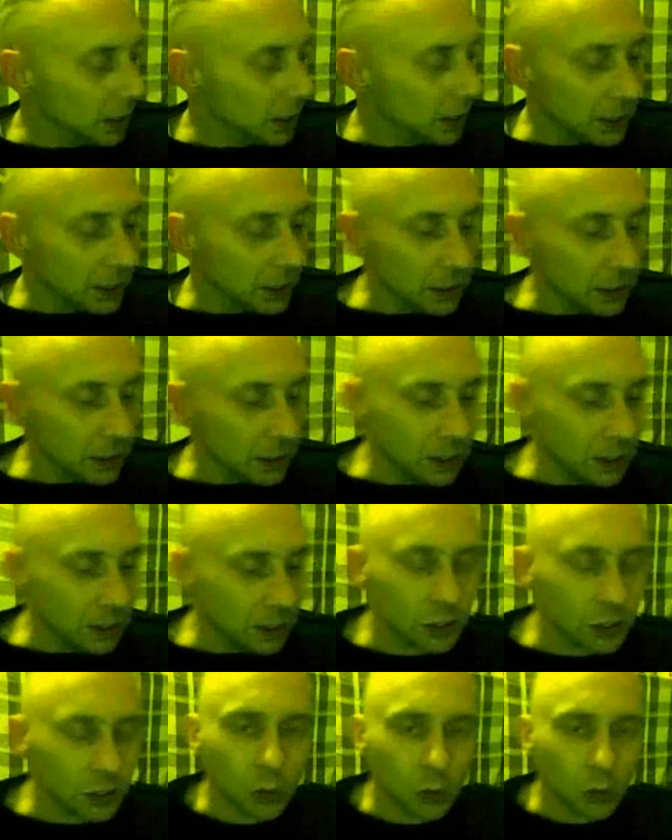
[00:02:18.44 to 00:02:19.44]

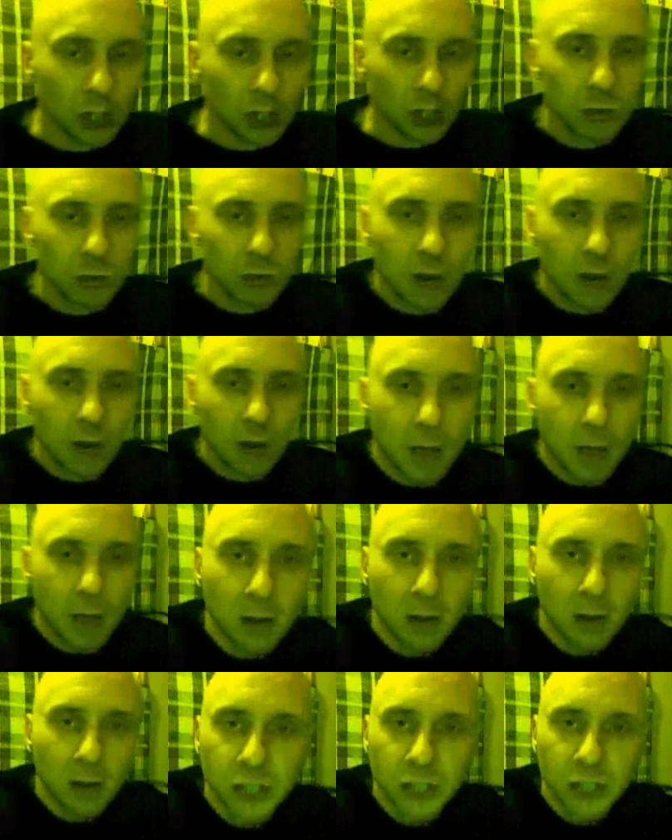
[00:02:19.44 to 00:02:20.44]
And talk time's around
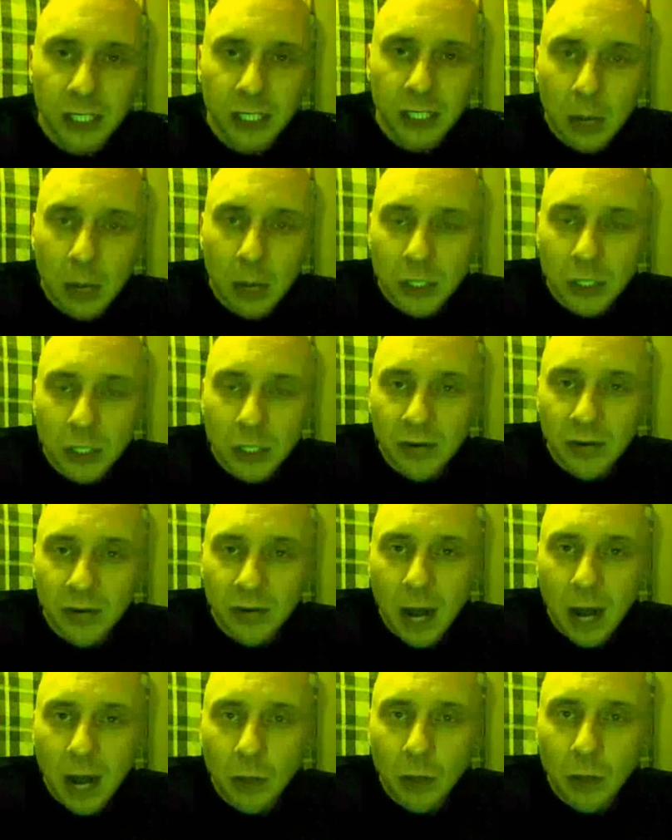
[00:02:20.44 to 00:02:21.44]
about 6 hours,
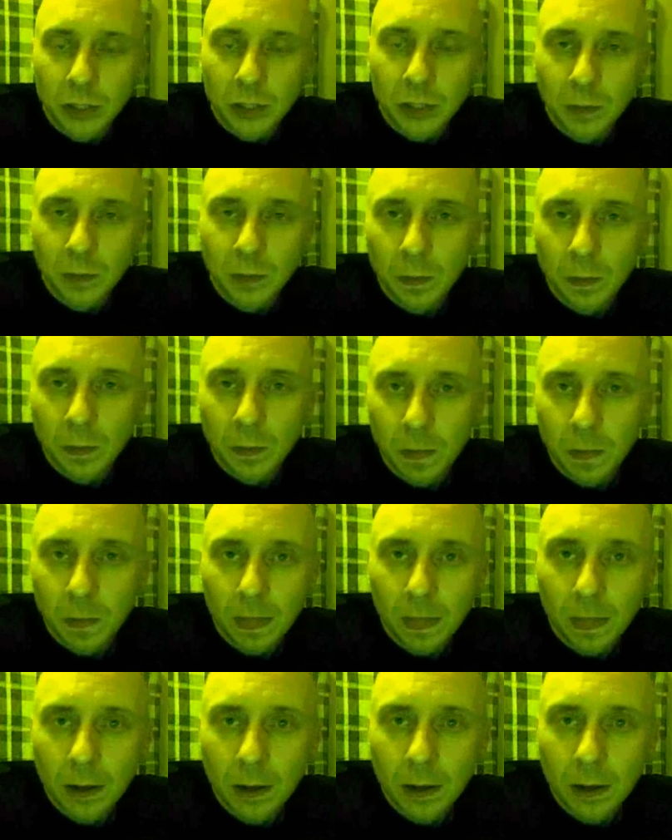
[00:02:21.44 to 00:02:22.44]
7 hours.
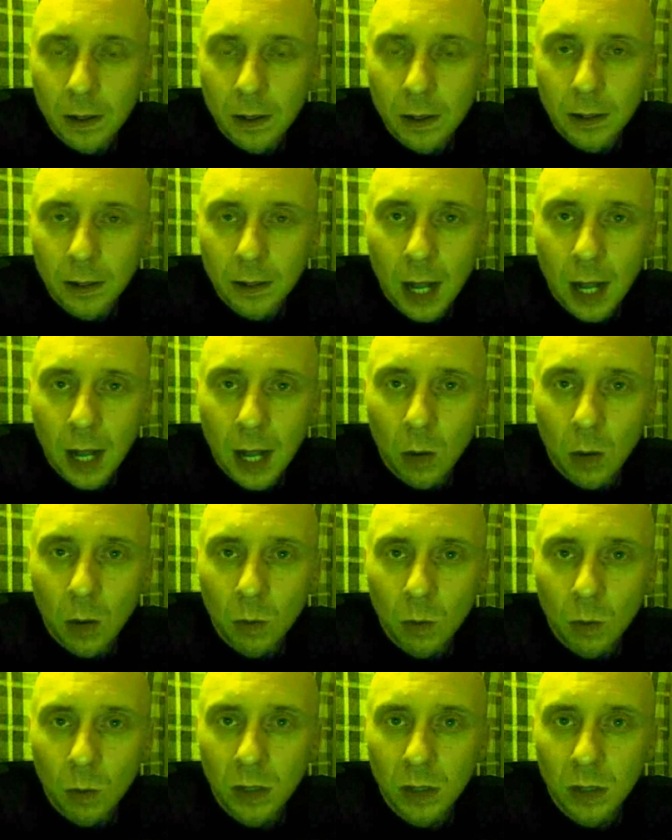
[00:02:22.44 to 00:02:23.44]

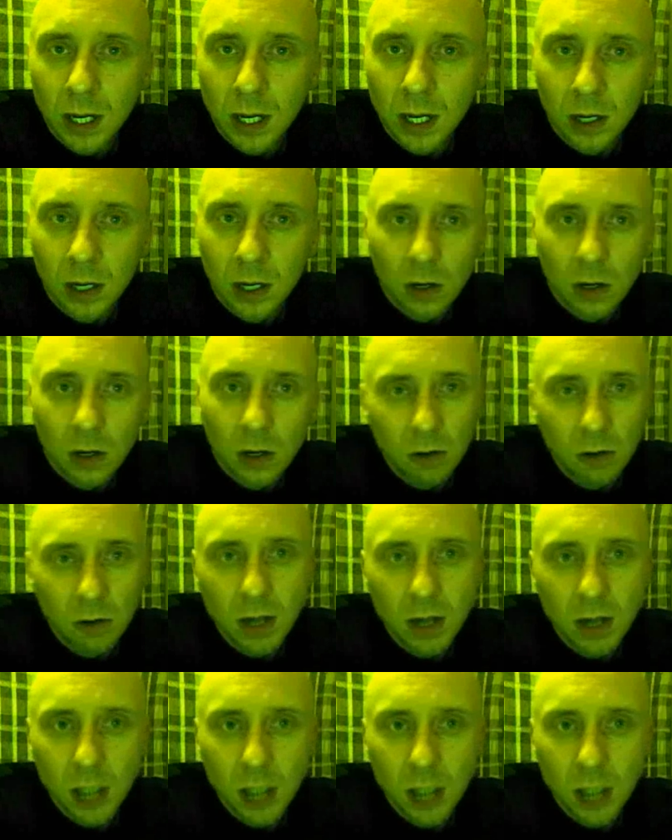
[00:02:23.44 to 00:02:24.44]
Now with a
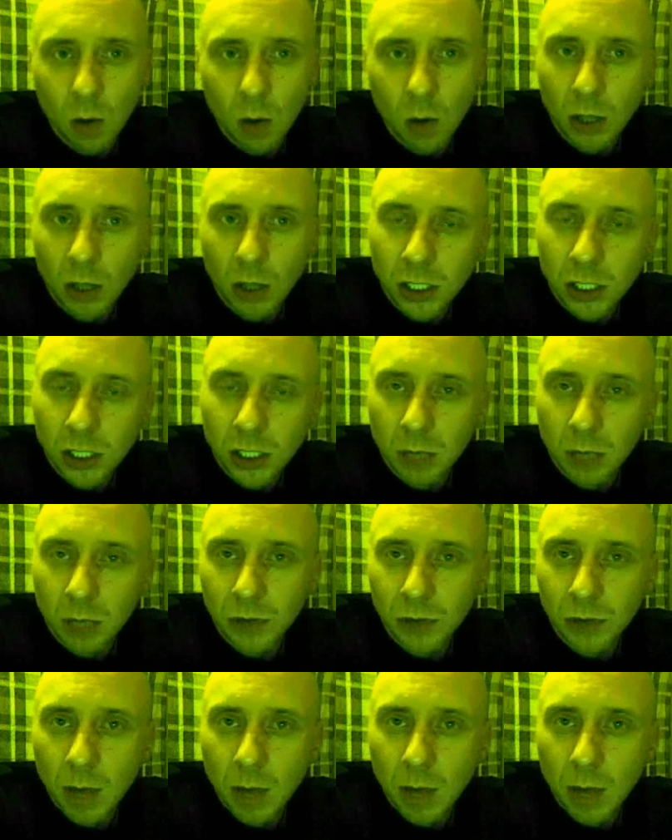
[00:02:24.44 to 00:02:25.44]

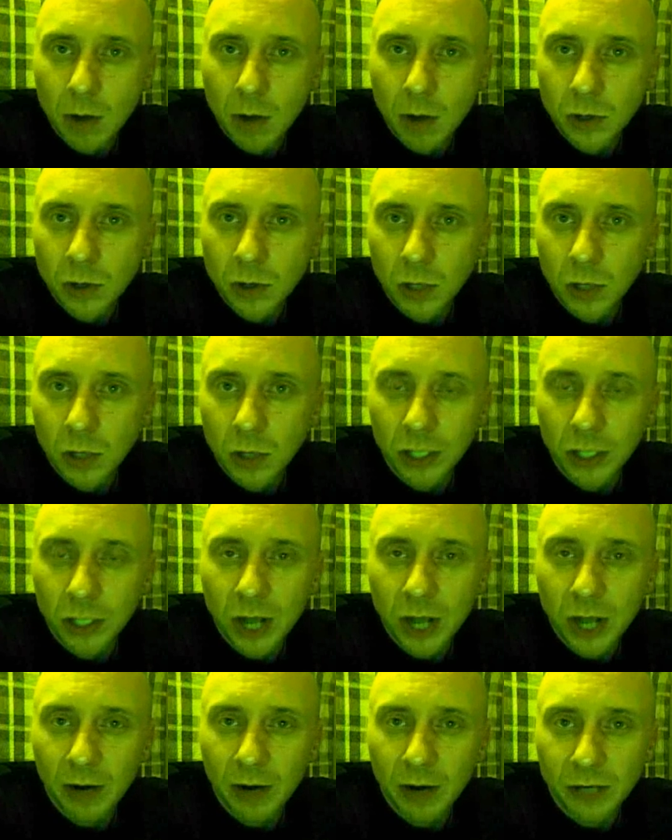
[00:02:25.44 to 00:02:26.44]
radioisotope thermonuclear
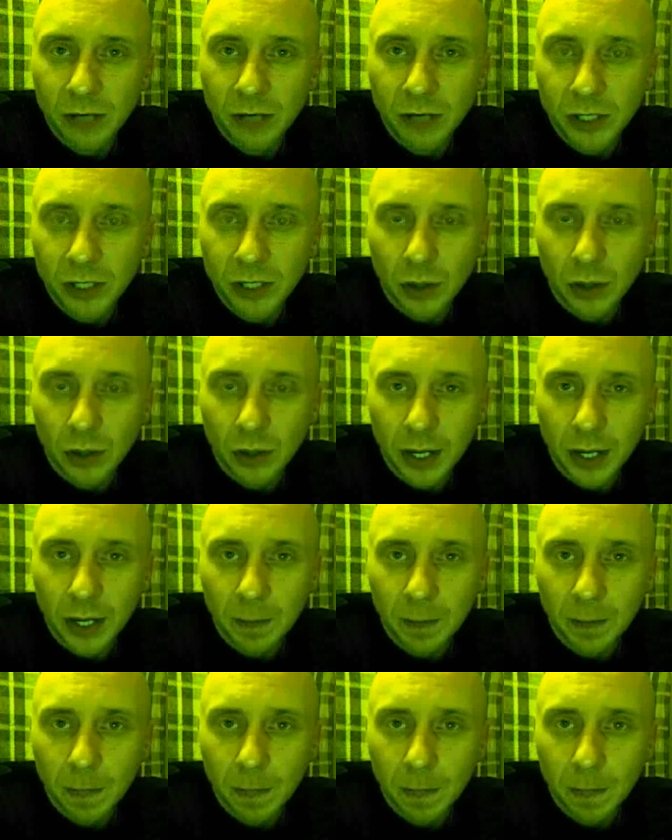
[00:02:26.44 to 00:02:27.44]
generator inside
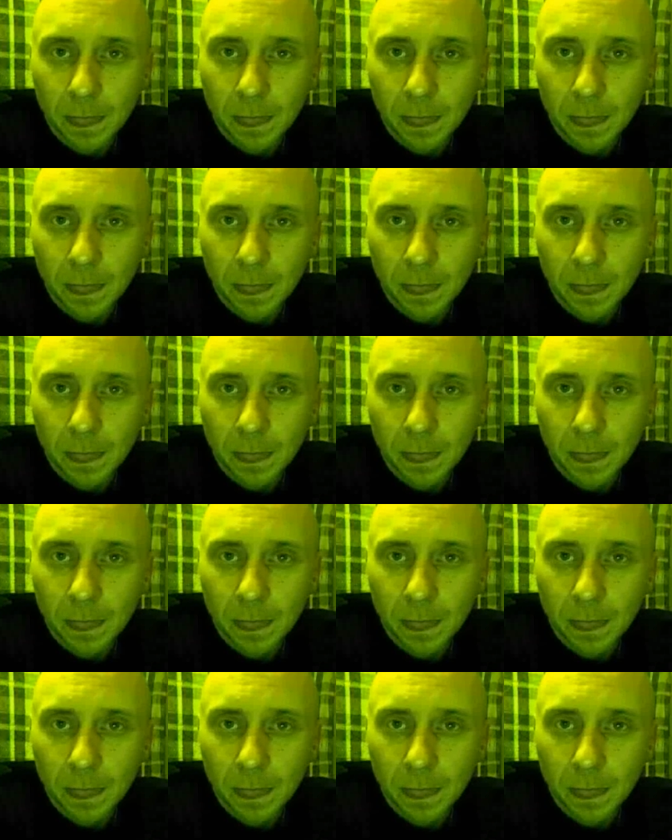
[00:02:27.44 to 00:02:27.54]
it,